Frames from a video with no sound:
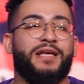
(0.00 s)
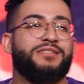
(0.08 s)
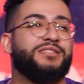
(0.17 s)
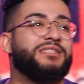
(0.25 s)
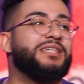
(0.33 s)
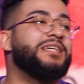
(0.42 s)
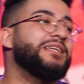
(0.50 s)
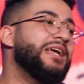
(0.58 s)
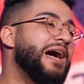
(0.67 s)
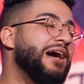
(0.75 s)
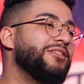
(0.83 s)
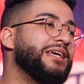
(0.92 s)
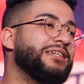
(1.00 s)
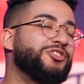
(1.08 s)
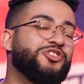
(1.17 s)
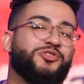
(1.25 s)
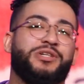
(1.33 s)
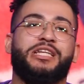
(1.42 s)
seeing how they
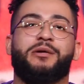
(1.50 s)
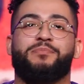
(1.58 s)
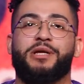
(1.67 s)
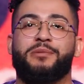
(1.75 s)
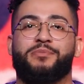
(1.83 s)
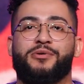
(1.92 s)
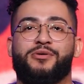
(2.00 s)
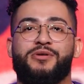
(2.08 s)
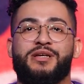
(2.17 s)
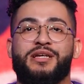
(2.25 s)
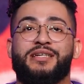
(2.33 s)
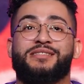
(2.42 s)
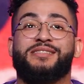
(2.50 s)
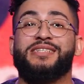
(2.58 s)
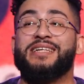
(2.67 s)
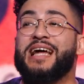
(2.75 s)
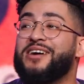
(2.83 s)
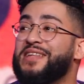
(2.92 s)
treated people,
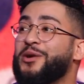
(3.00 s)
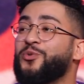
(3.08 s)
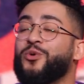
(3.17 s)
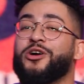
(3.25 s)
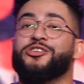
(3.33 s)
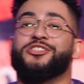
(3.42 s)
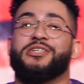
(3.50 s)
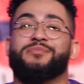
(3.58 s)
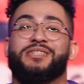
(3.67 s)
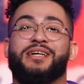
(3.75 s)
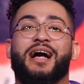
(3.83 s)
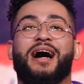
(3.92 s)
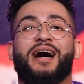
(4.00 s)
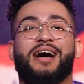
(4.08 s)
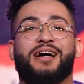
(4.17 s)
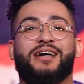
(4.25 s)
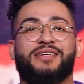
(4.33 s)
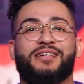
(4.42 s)
seeing how they worshiped
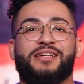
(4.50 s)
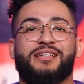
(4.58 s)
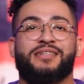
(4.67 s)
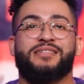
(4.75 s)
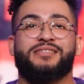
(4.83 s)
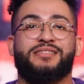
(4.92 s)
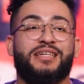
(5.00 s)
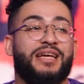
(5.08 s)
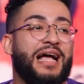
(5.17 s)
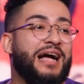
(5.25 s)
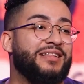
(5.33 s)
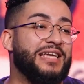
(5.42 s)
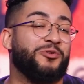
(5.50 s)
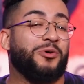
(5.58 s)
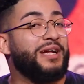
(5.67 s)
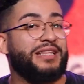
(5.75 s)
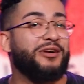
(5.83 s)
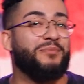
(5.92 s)
God, seeing how they
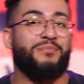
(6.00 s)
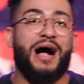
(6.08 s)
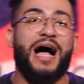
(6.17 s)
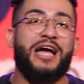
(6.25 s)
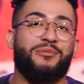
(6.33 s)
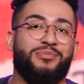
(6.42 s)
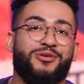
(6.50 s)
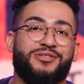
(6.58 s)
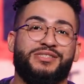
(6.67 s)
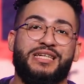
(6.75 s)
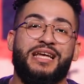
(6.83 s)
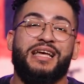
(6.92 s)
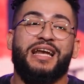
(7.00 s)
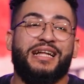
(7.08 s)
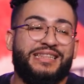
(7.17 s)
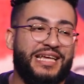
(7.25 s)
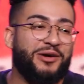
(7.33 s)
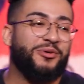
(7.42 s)
read their Bible. See, like they